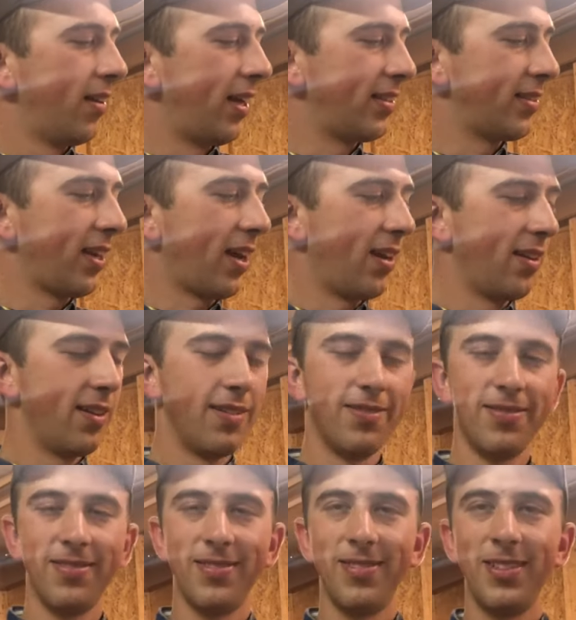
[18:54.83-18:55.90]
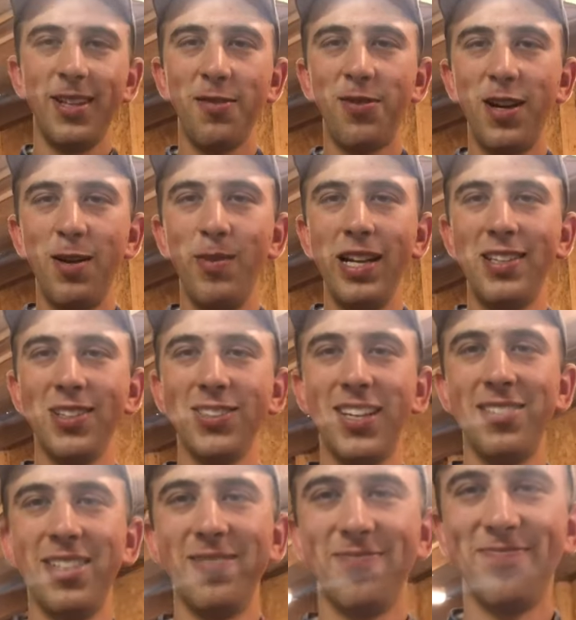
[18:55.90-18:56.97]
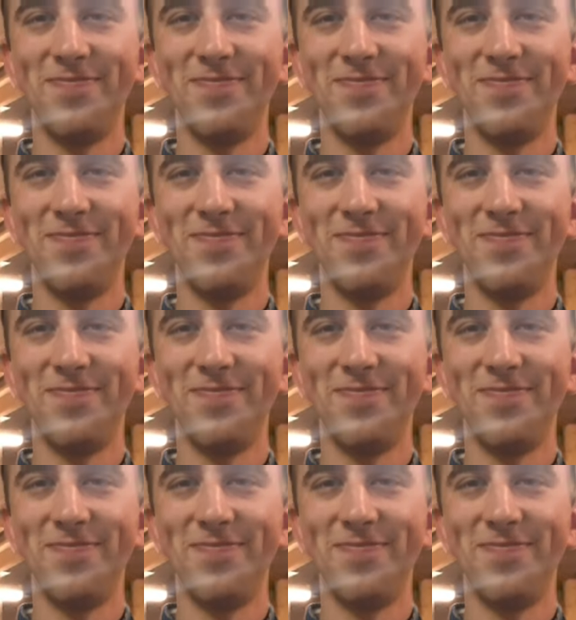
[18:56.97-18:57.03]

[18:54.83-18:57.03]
that's kind of the fundamentals of it.